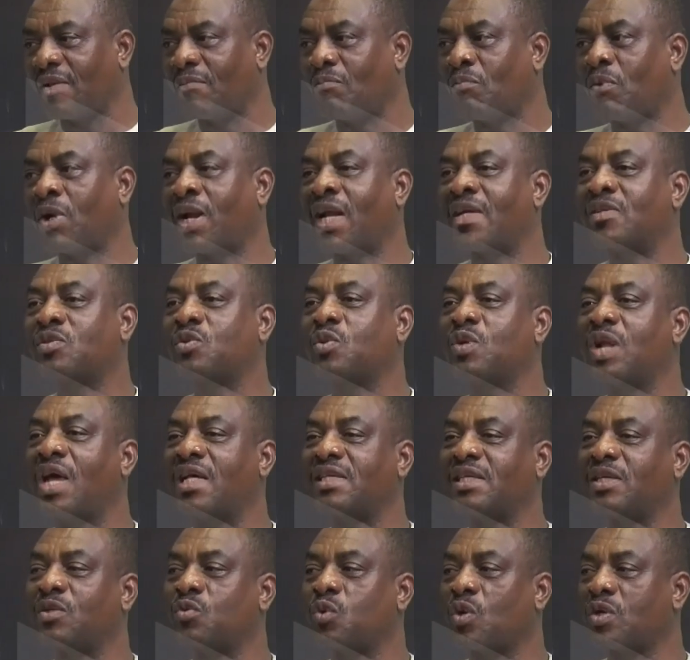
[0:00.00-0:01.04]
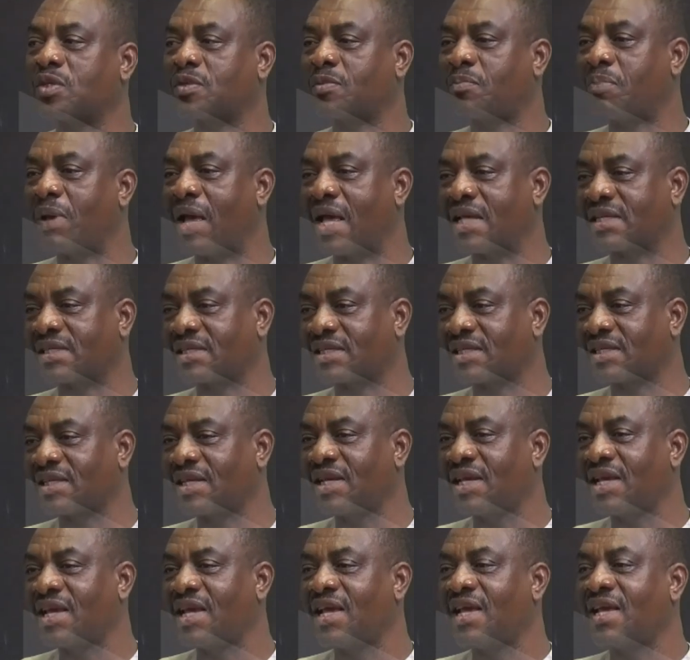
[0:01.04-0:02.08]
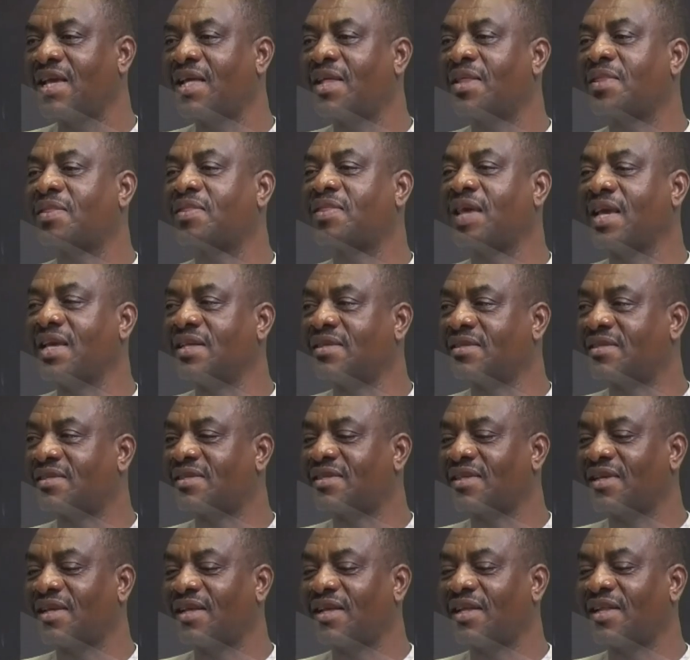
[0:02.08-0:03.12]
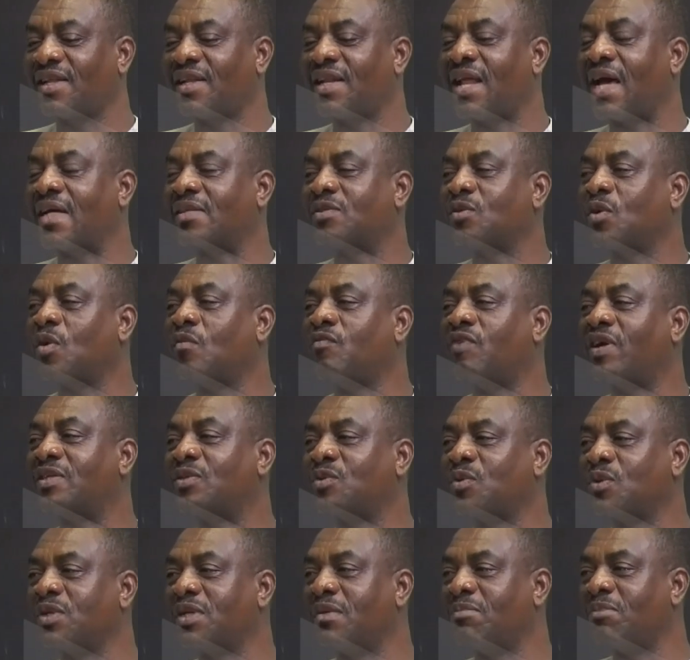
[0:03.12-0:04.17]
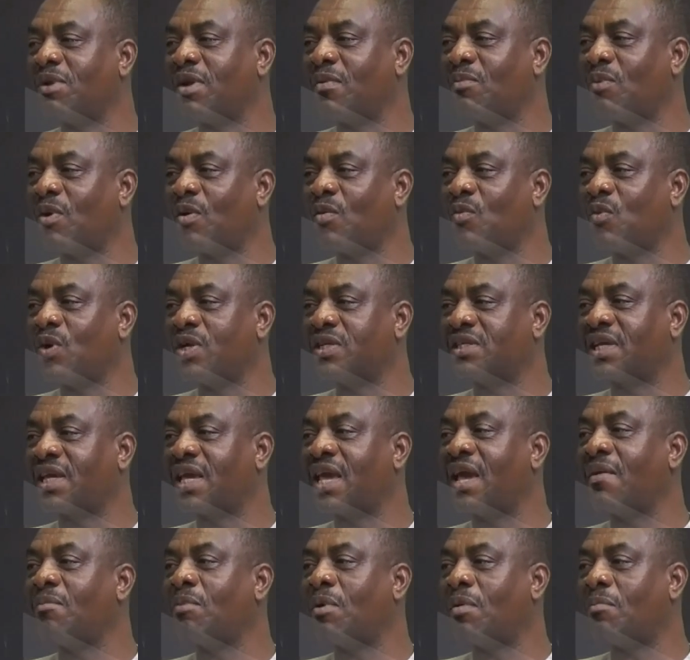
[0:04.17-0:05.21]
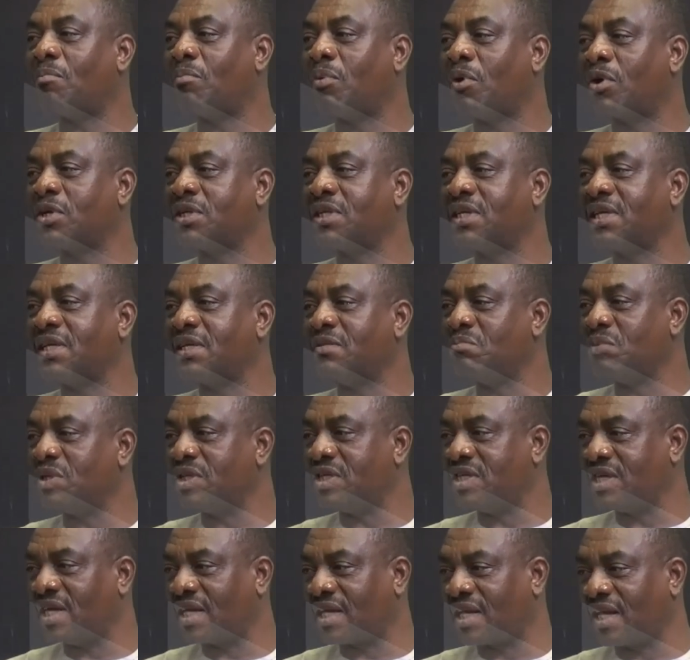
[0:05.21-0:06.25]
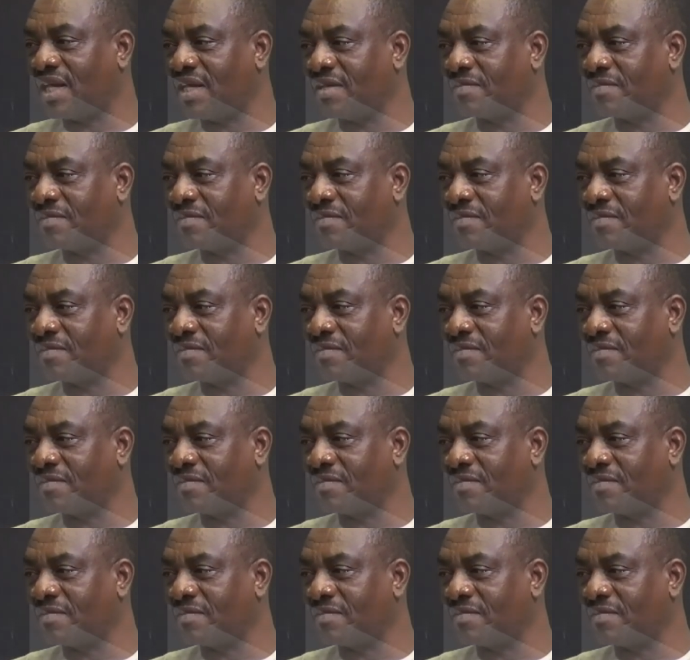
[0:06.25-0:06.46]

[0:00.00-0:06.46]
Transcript: But as soon as it was passed, things that overtook the minimum wage came on board immediately.